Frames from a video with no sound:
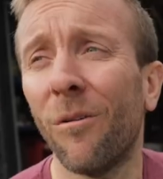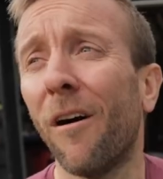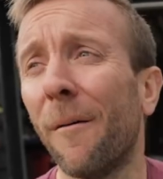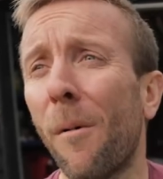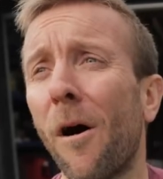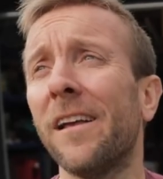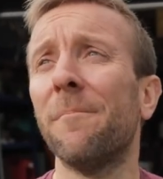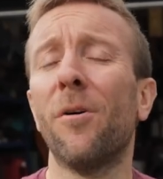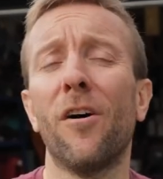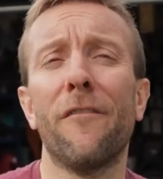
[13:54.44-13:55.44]
or I might
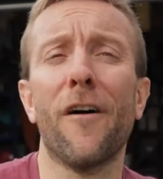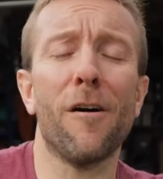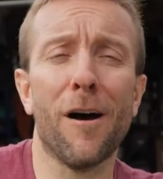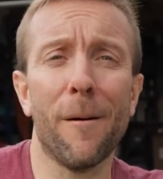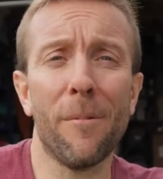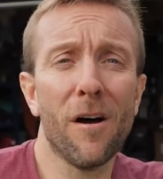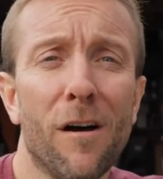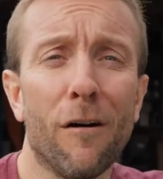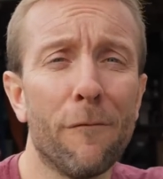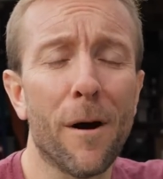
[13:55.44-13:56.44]
put a photo up
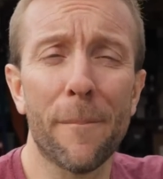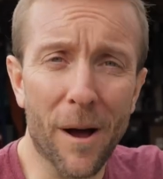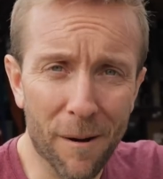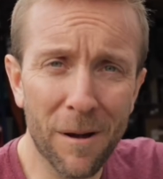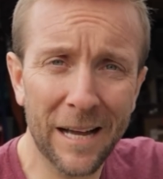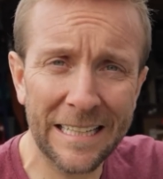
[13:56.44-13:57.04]
of my bum.